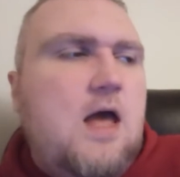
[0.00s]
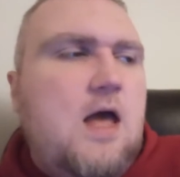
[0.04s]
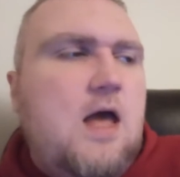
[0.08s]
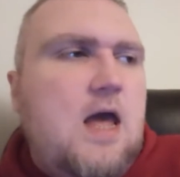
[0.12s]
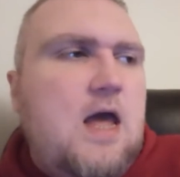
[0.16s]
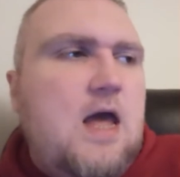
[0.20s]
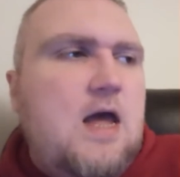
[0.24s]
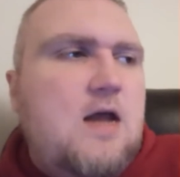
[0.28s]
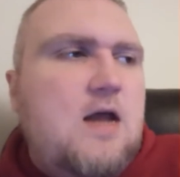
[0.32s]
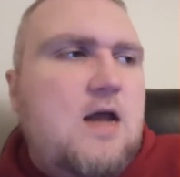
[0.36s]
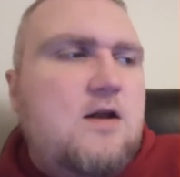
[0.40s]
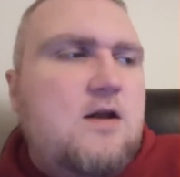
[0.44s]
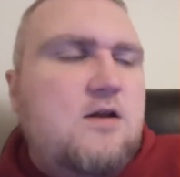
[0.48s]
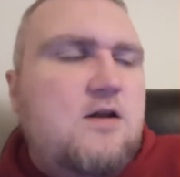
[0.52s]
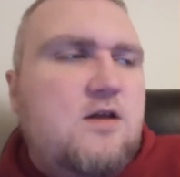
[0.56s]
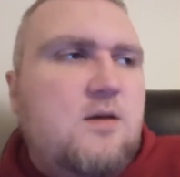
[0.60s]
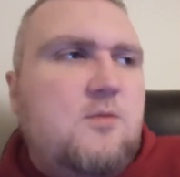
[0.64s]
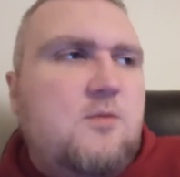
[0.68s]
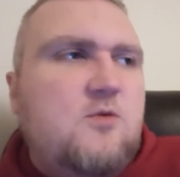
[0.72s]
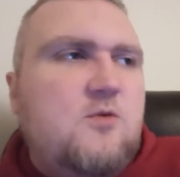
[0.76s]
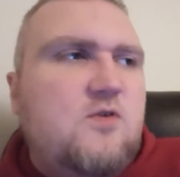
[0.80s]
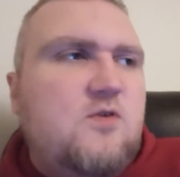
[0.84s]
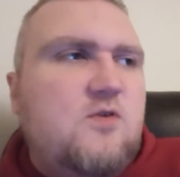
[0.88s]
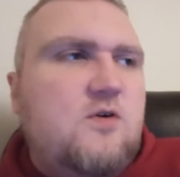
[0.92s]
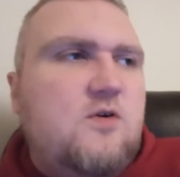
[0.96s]
And
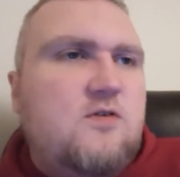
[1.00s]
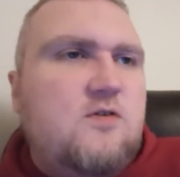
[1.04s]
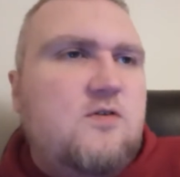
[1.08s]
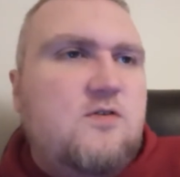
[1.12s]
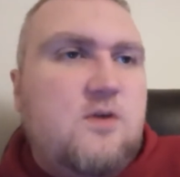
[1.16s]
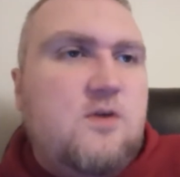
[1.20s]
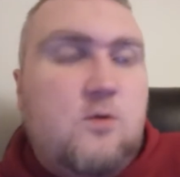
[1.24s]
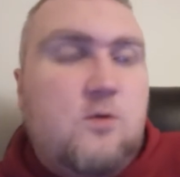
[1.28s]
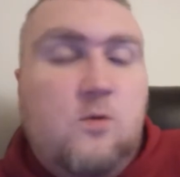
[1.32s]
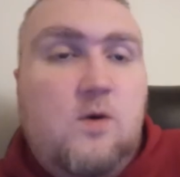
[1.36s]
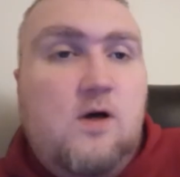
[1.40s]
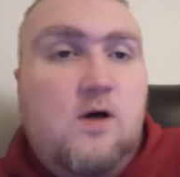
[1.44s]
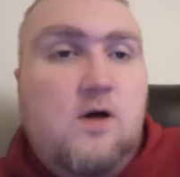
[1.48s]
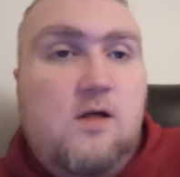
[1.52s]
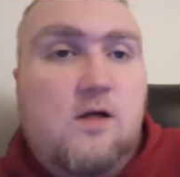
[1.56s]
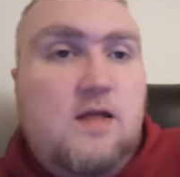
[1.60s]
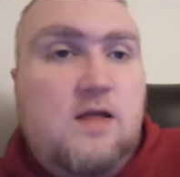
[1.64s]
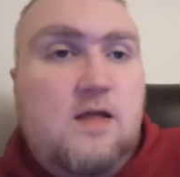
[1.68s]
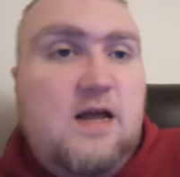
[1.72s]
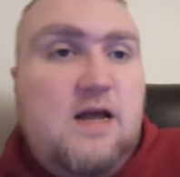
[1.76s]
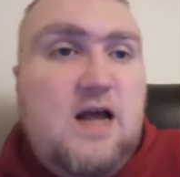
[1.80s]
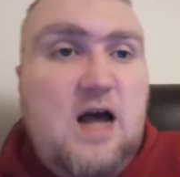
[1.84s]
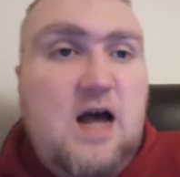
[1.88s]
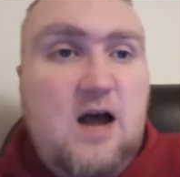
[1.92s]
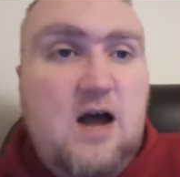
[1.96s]
Double Sarah's like, "Well,
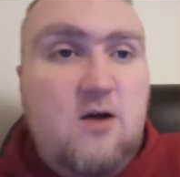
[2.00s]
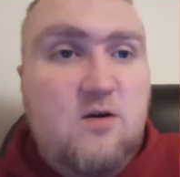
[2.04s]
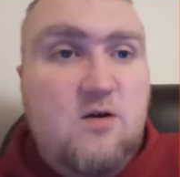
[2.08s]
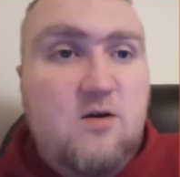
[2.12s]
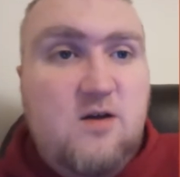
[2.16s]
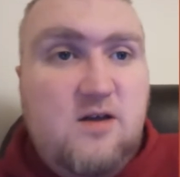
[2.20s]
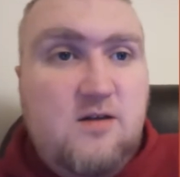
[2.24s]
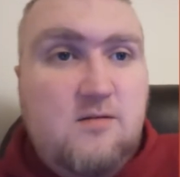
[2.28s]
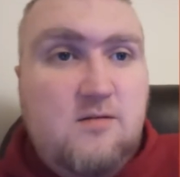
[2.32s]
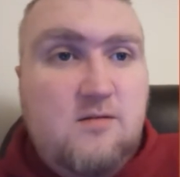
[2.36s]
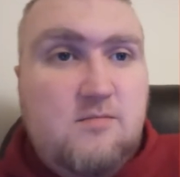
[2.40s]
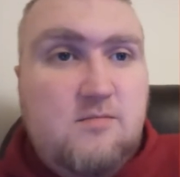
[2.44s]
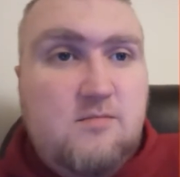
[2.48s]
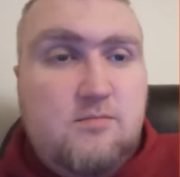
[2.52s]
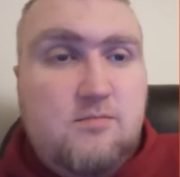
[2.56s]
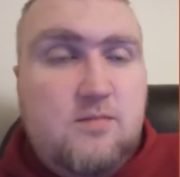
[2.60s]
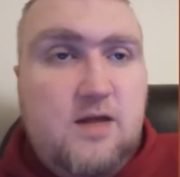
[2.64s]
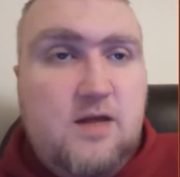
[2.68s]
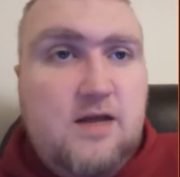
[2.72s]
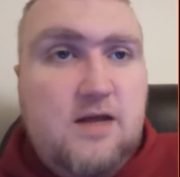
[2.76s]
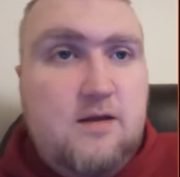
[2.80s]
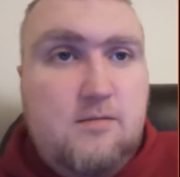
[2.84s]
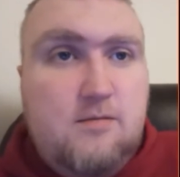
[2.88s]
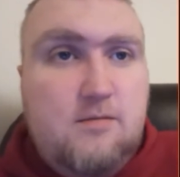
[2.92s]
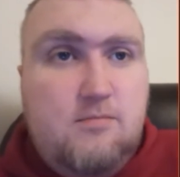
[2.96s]
like I already
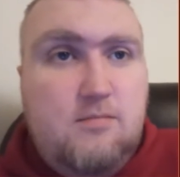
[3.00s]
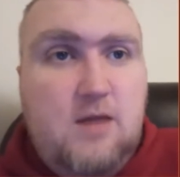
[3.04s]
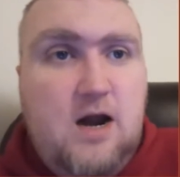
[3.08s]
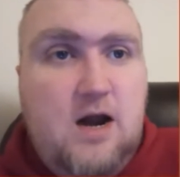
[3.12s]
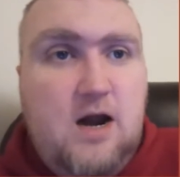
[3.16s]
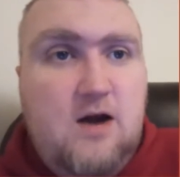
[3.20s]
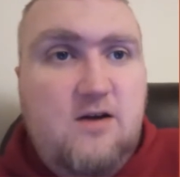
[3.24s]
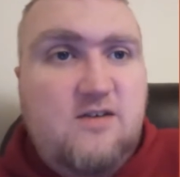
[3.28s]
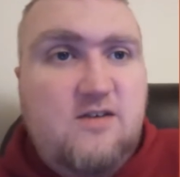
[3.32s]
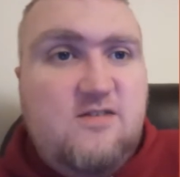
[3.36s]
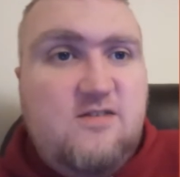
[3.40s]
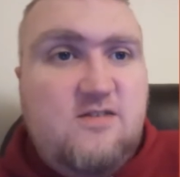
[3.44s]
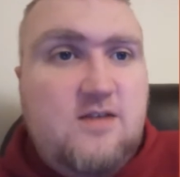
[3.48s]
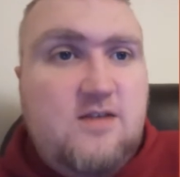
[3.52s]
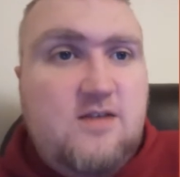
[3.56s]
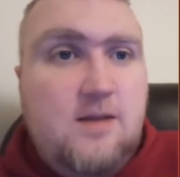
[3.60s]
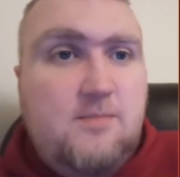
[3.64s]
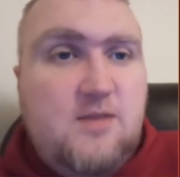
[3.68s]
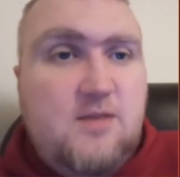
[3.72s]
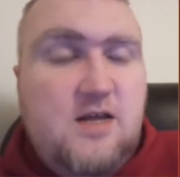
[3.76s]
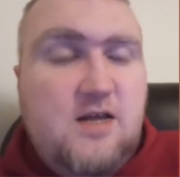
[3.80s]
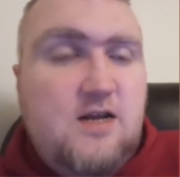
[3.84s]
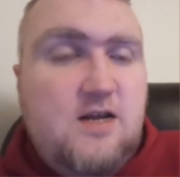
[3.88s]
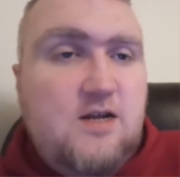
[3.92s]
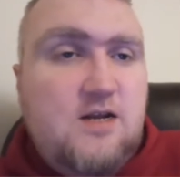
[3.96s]
like already
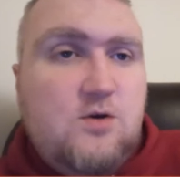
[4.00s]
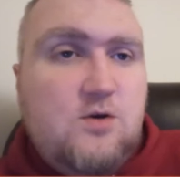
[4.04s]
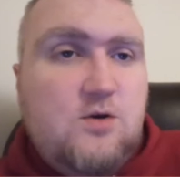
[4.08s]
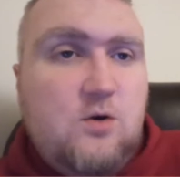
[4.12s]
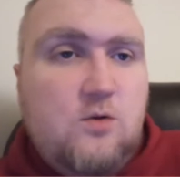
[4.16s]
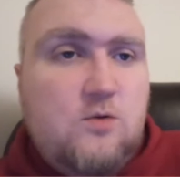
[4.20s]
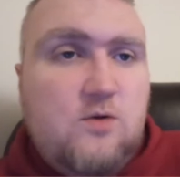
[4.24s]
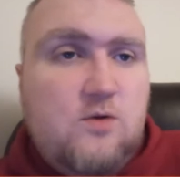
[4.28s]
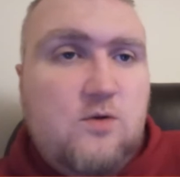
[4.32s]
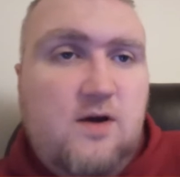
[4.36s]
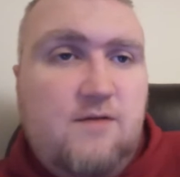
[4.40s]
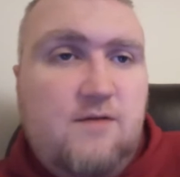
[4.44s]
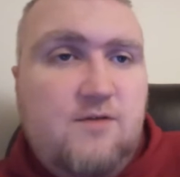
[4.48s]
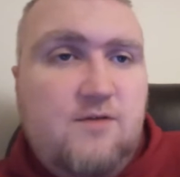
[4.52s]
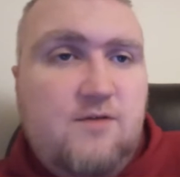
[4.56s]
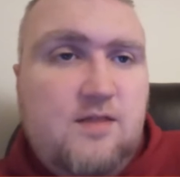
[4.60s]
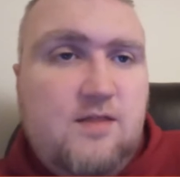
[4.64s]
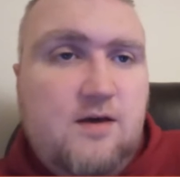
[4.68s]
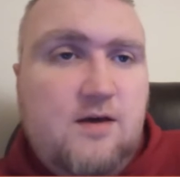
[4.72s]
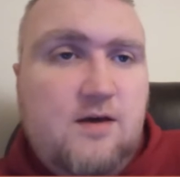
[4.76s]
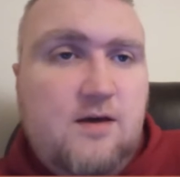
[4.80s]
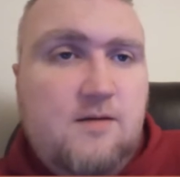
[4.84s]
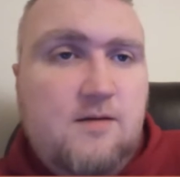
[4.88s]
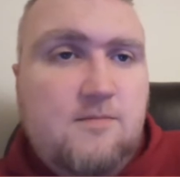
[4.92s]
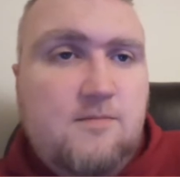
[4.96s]
stepped in and told her
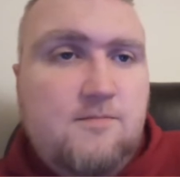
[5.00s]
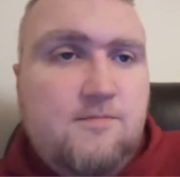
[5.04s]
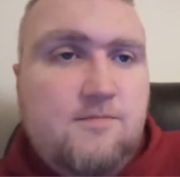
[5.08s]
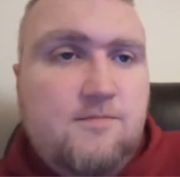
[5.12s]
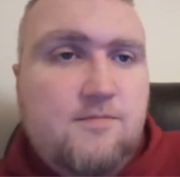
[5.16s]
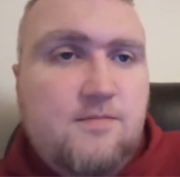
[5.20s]
everything